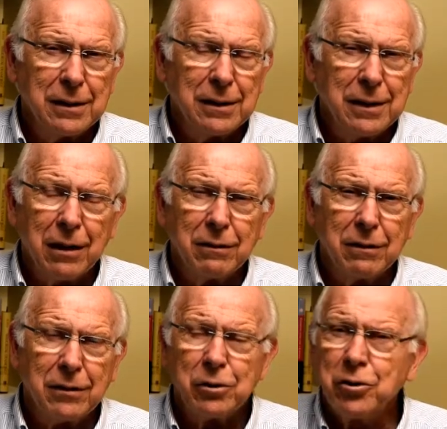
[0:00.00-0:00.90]
Now,
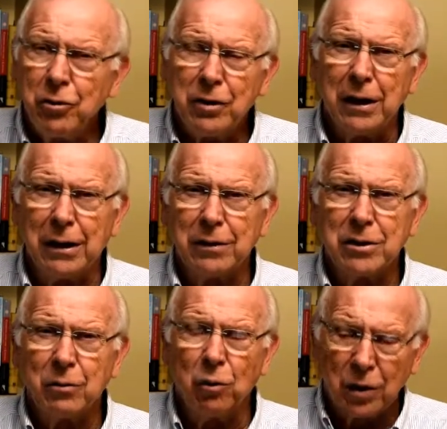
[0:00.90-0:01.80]
there are two
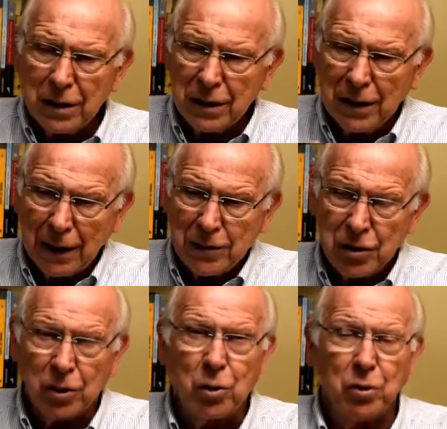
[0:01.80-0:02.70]
things. One of the things
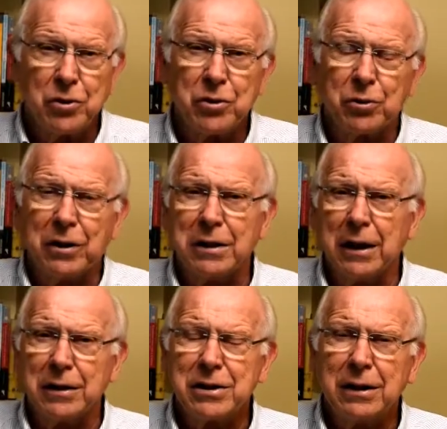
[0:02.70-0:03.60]
the core story
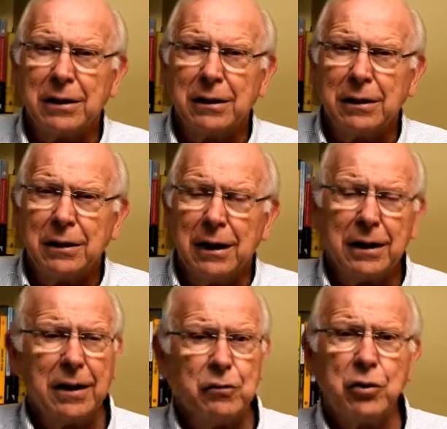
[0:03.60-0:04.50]
does,
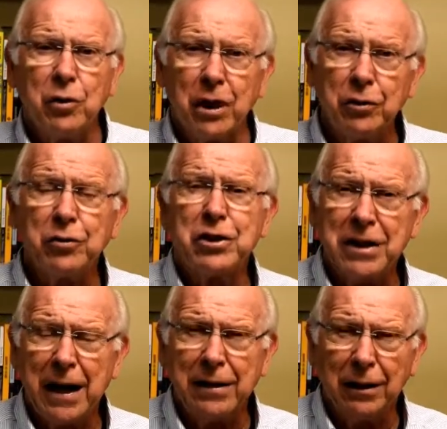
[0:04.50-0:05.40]
it gives you
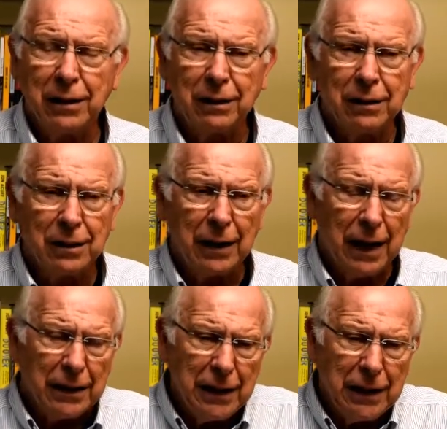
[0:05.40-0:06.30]
understanding,
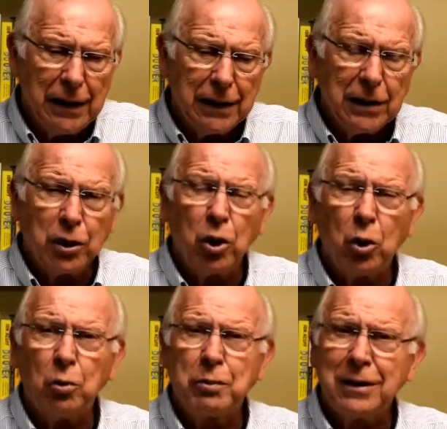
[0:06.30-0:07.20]
and healing and
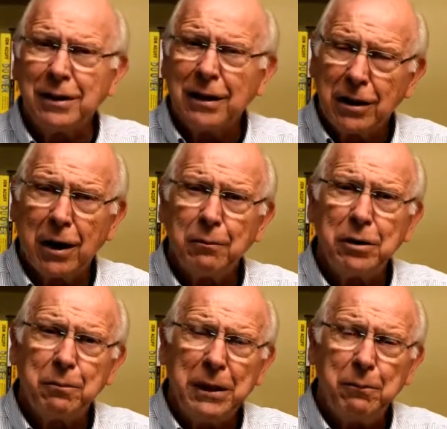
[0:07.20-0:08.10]
hope come
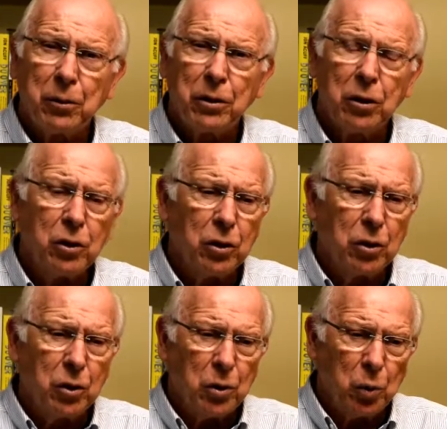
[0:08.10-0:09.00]
to people
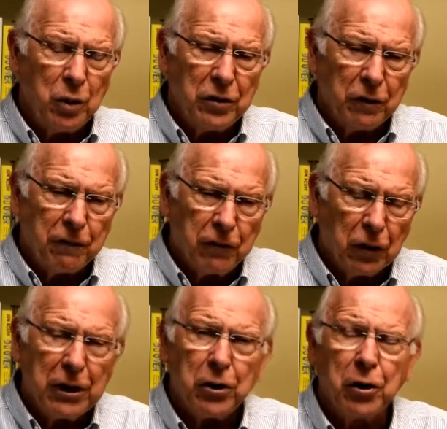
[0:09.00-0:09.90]
when they're
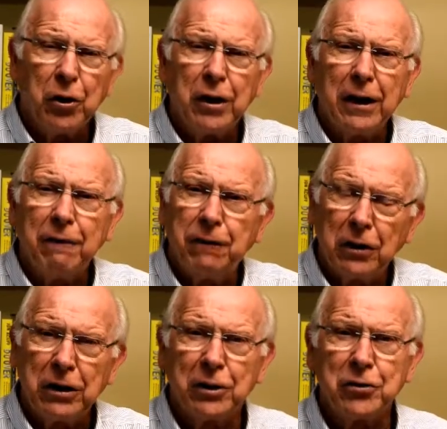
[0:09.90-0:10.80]
fully heard and
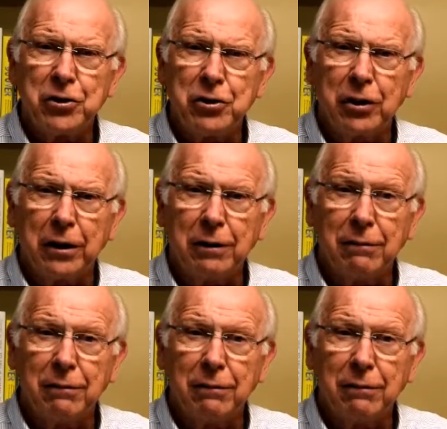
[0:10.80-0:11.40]
fully understood.